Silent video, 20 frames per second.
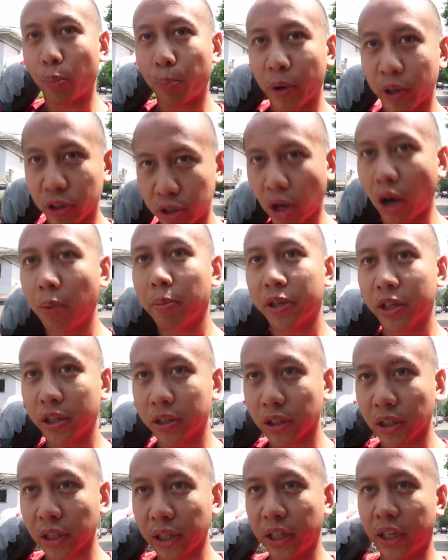
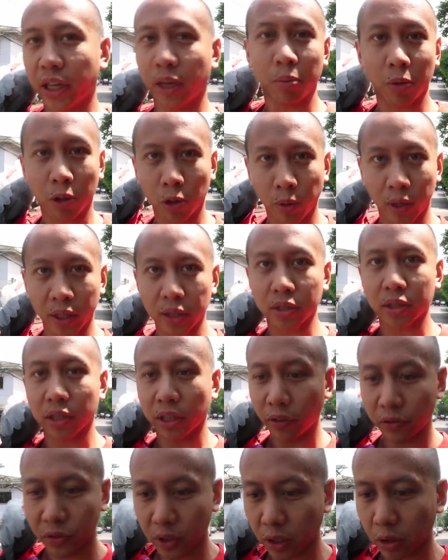predominantly immigrants
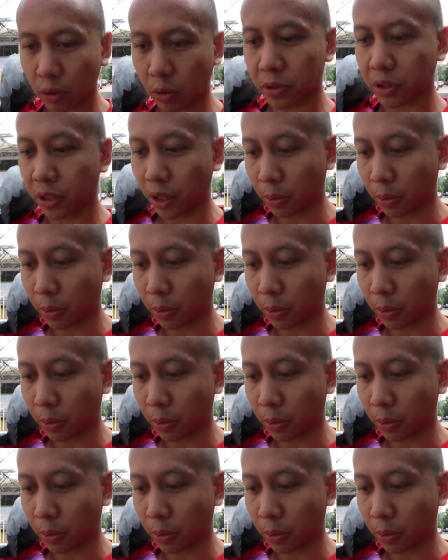lived in those